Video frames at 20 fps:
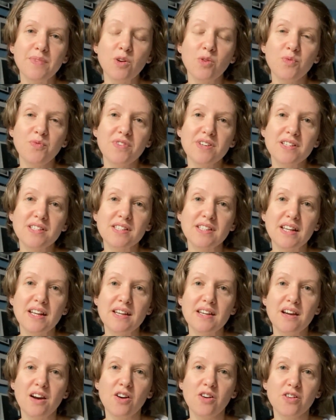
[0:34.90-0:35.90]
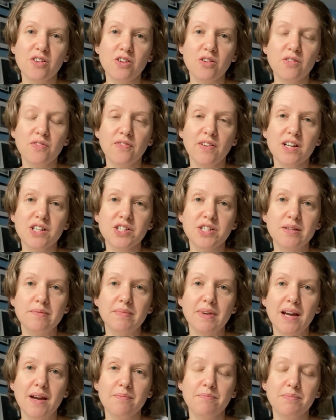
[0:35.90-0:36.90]
Obviously our youth fellowship
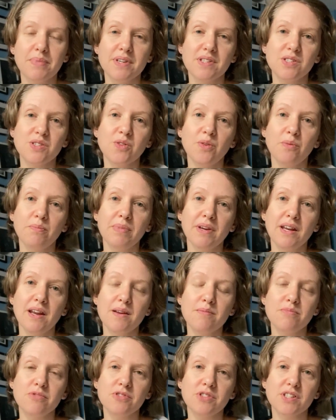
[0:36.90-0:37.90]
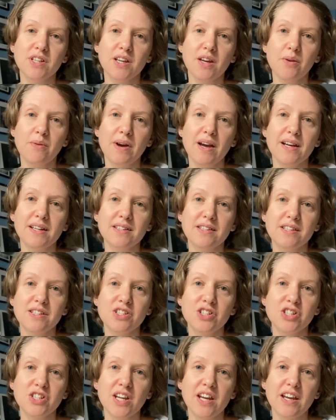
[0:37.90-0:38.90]
camp has not been able to go ahead
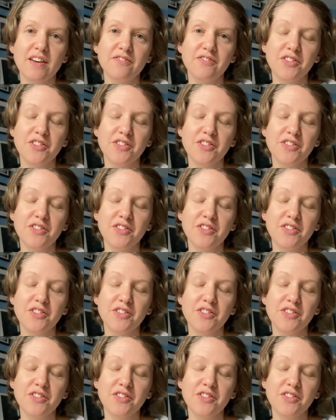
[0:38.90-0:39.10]
this year